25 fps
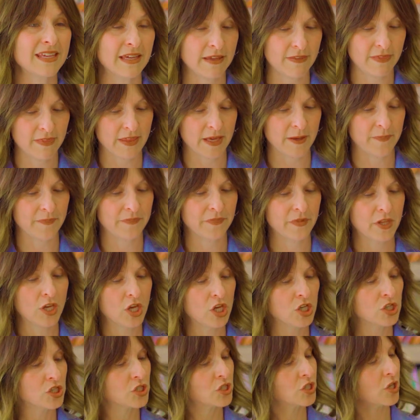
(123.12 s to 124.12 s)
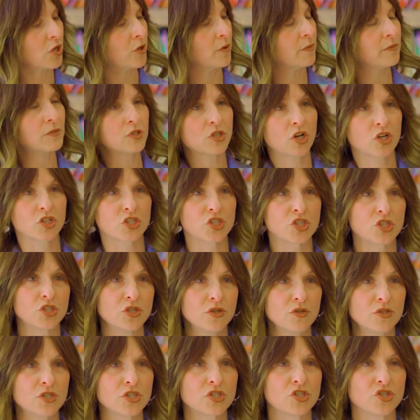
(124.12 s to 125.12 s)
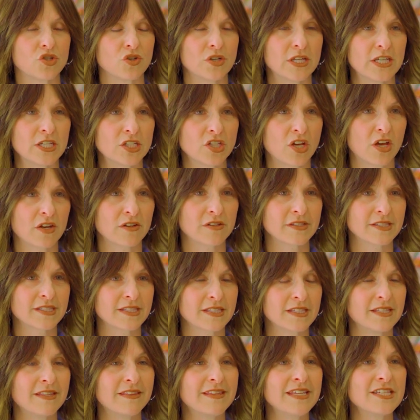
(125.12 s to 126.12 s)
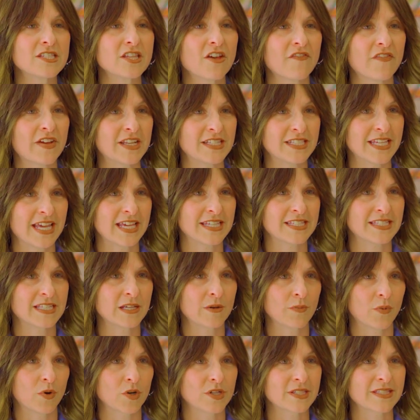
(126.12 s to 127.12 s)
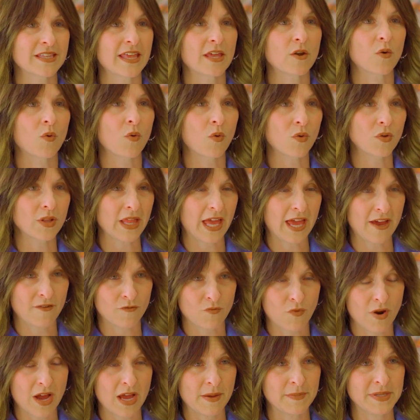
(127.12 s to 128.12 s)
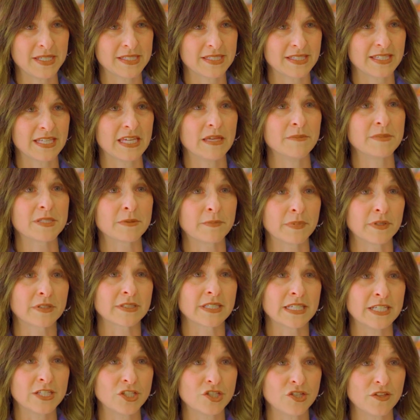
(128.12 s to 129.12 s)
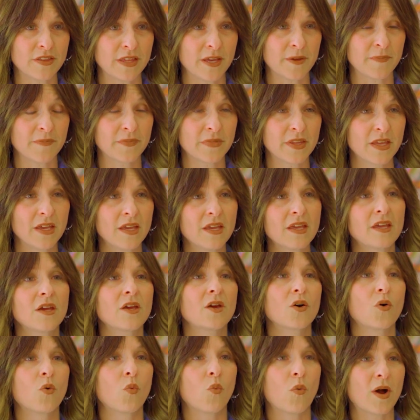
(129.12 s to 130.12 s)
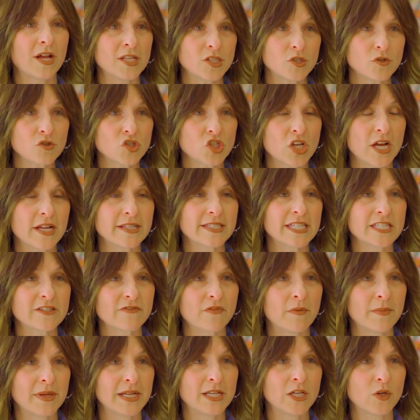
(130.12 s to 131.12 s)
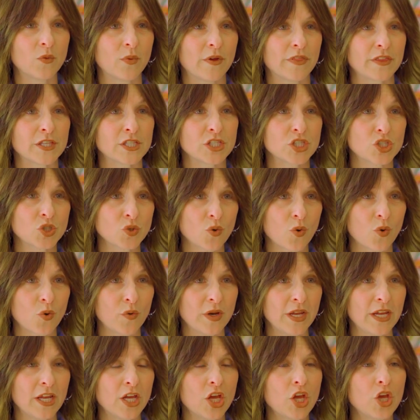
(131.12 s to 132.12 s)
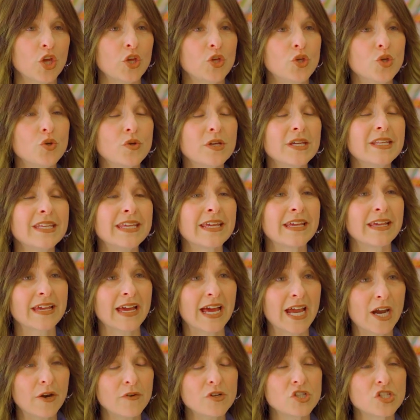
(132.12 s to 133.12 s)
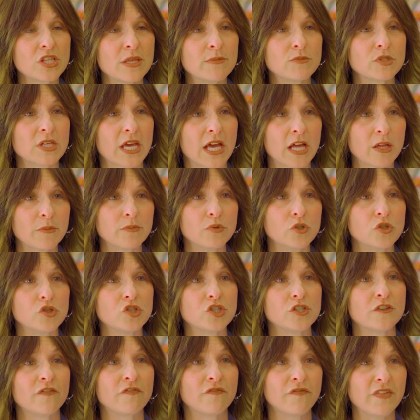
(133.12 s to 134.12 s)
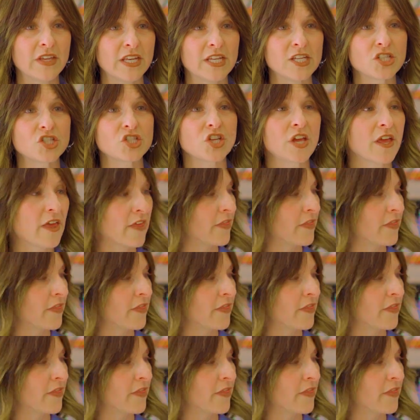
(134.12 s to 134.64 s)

in them. So, Dr. Seuss, Julia Donaldson, these are fantastic books that all have rhyming schemes built into them. Once your child is familiar with the story, you can encourage them to help you to finish